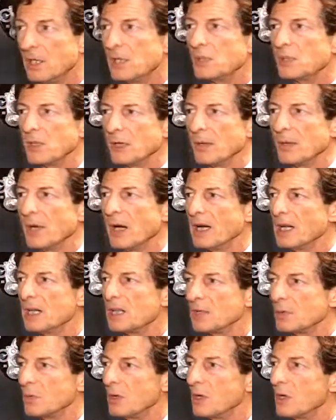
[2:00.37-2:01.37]
So you might
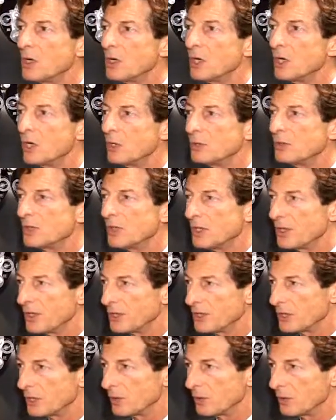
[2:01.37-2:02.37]
as well go to the
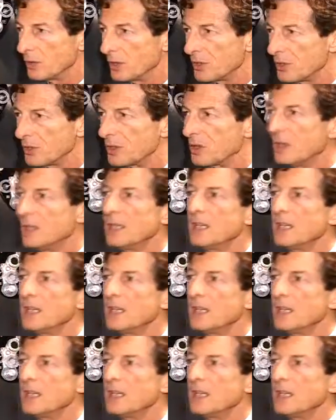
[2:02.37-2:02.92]
source,